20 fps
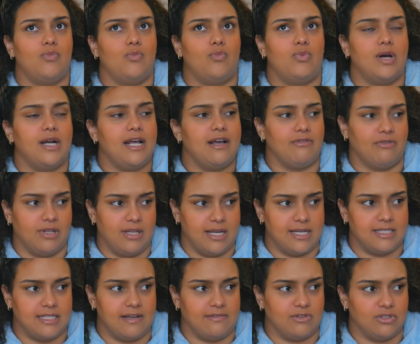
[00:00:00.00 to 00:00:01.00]
what I
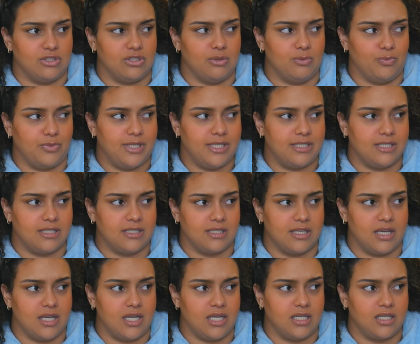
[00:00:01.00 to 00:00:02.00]
realized after some weeks is
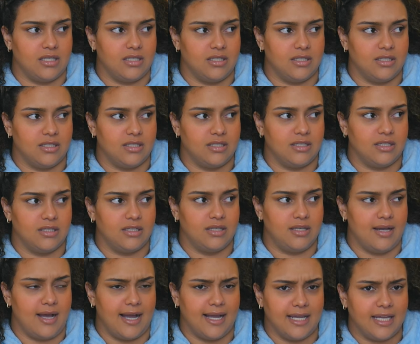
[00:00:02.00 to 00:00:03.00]
like,
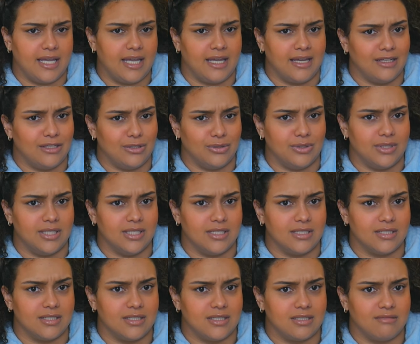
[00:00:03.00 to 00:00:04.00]
I can do
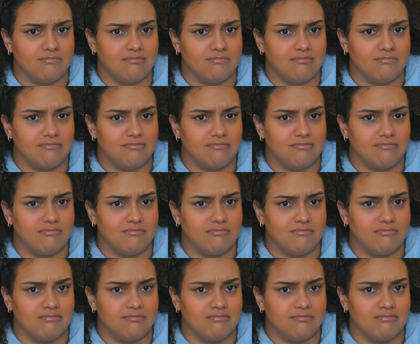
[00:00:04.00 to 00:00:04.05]
this.